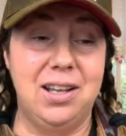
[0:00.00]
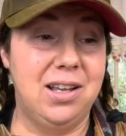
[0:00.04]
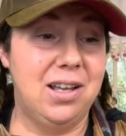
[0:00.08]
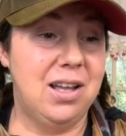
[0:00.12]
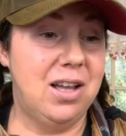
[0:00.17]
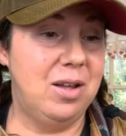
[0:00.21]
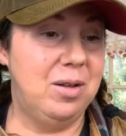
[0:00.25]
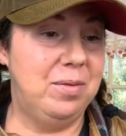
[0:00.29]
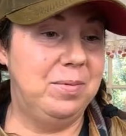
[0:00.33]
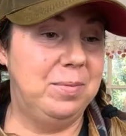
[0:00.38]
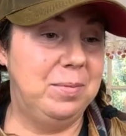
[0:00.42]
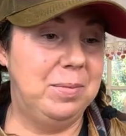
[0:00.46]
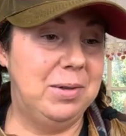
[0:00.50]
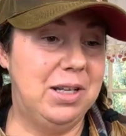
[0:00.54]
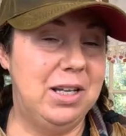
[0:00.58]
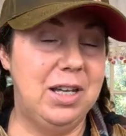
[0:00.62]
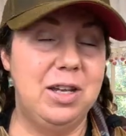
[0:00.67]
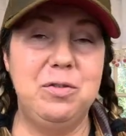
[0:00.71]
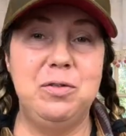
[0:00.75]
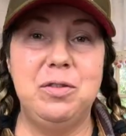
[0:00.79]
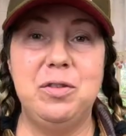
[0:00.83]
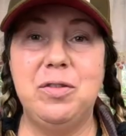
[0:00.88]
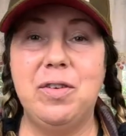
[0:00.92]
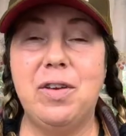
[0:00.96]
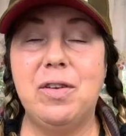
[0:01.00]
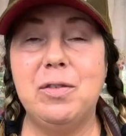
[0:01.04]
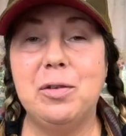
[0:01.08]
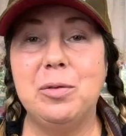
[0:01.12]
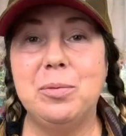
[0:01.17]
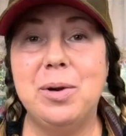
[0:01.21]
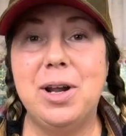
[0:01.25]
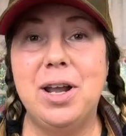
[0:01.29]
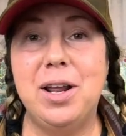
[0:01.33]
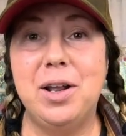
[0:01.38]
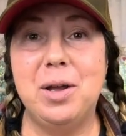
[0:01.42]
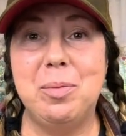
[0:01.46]
Uh, if you've ever
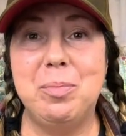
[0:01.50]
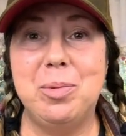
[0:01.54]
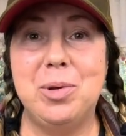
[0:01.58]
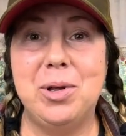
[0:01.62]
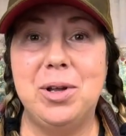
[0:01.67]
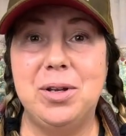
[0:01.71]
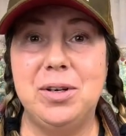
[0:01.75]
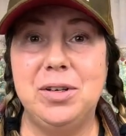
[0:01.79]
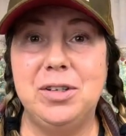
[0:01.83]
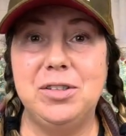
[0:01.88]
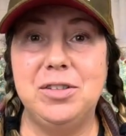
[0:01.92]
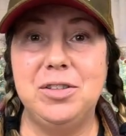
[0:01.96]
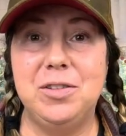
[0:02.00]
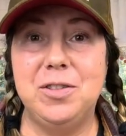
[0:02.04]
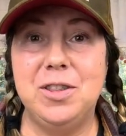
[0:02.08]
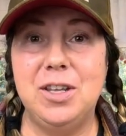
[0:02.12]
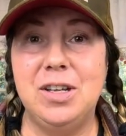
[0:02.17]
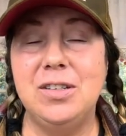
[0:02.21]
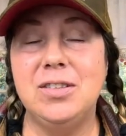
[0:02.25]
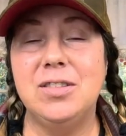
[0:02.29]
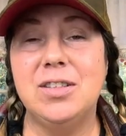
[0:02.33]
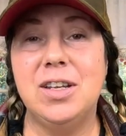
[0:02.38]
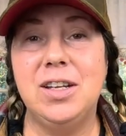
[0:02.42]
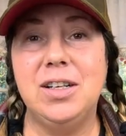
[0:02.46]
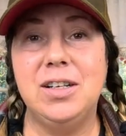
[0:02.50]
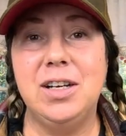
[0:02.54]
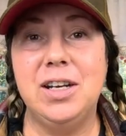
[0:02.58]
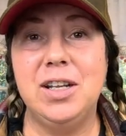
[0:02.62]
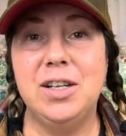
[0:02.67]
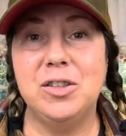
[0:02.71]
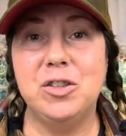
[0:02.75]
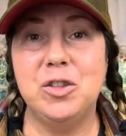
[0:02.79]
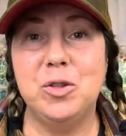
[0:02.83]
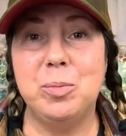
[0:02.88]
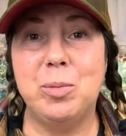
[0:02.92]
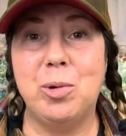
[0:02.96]
read up on things like
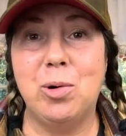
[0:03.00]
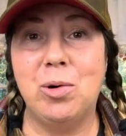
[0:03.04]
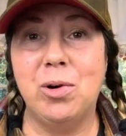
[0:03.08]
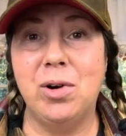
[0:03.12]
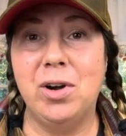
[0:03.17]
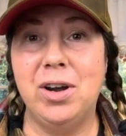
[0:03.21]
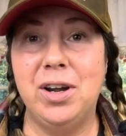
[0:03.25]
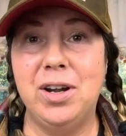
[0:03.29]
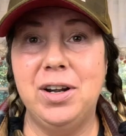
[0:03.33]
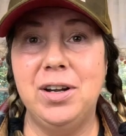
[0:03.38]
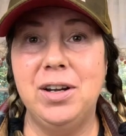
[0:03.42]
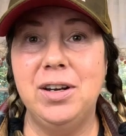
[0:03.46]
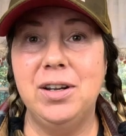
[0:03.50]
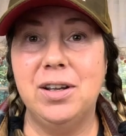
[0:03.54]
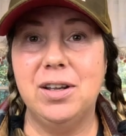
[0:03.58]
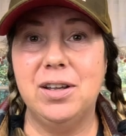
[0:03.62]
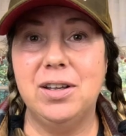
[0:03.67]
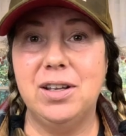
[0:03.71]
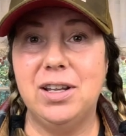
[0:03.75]
neosporin,